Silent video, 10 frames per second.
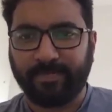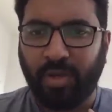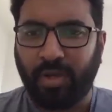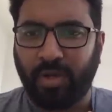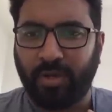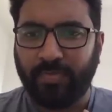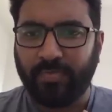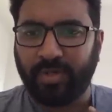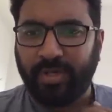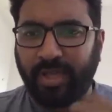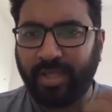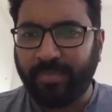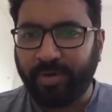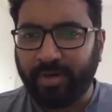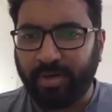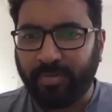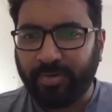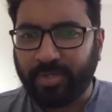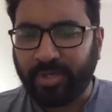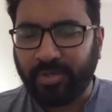Uh, Del, I am not in a
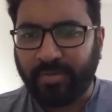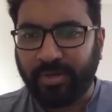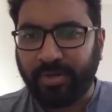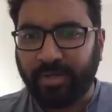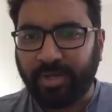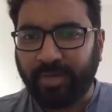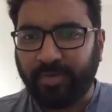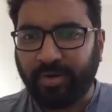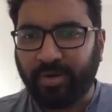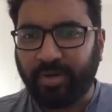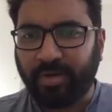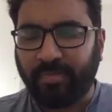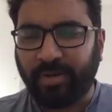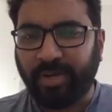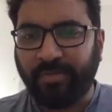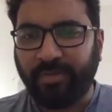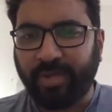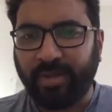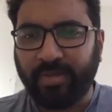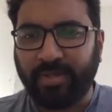position to comment on that. I am not completely
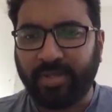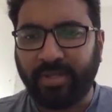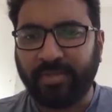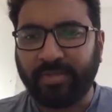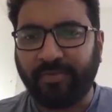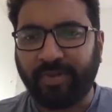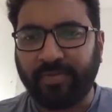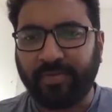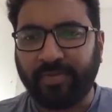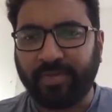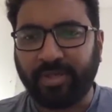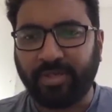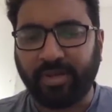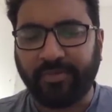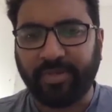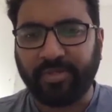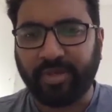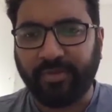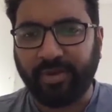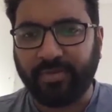familiar with the syllabus of optional geography,
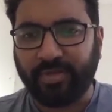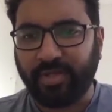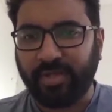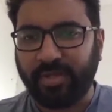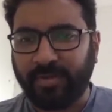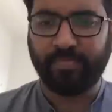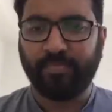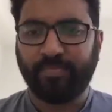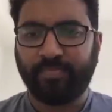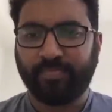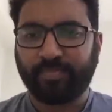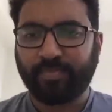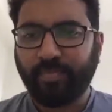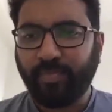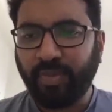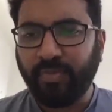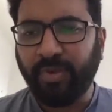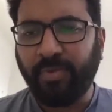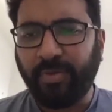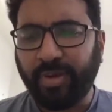geography optional. We'll
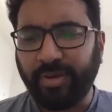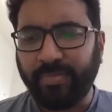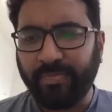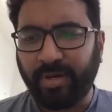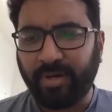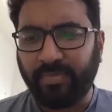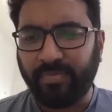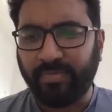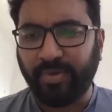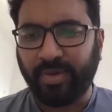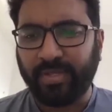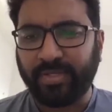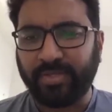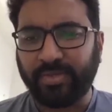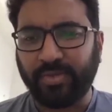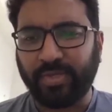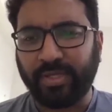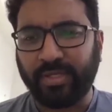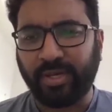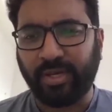provide you a uh, book list and source
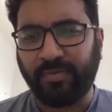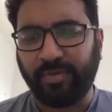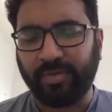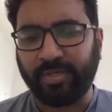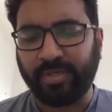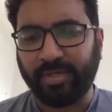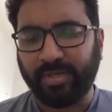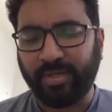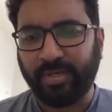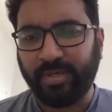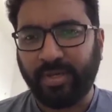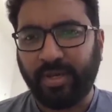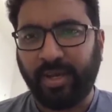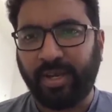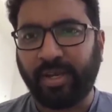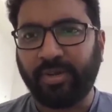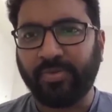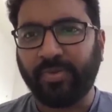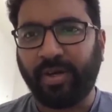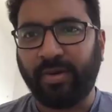list uh, for this. I'll try
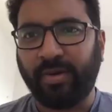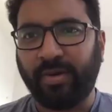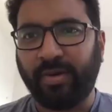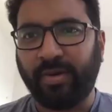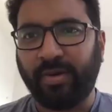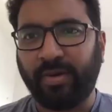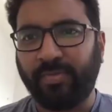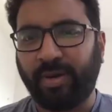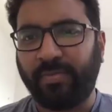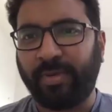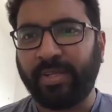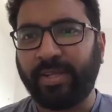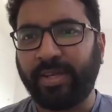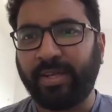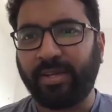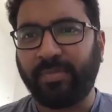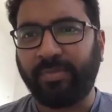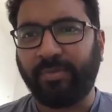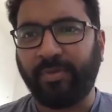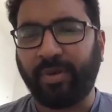to uh, update that
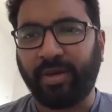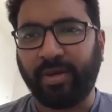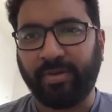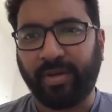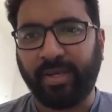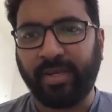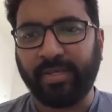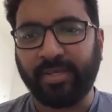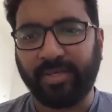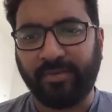before uh, nineteenth itself.